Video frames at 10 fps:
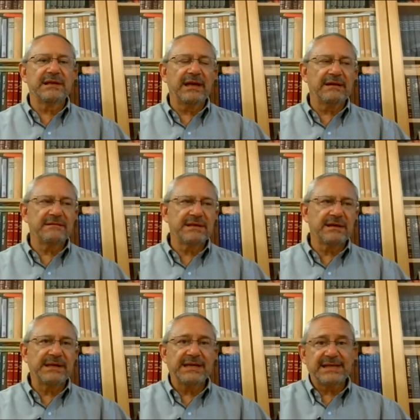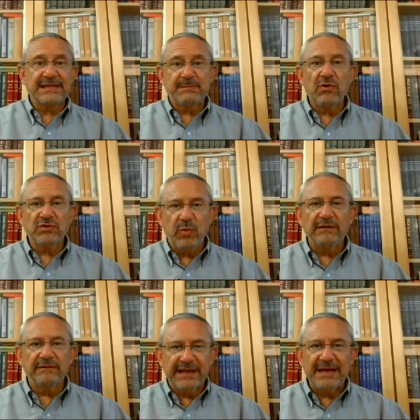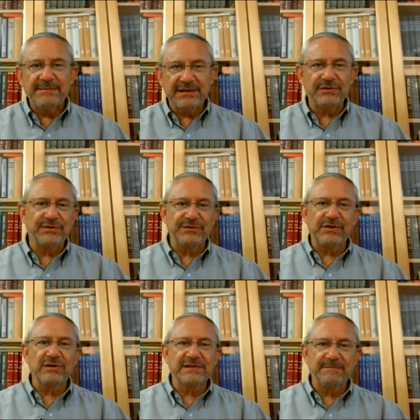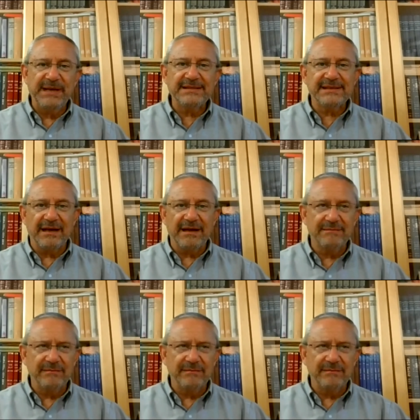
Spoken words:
And because I spoke 12 times there during the course of Pesach,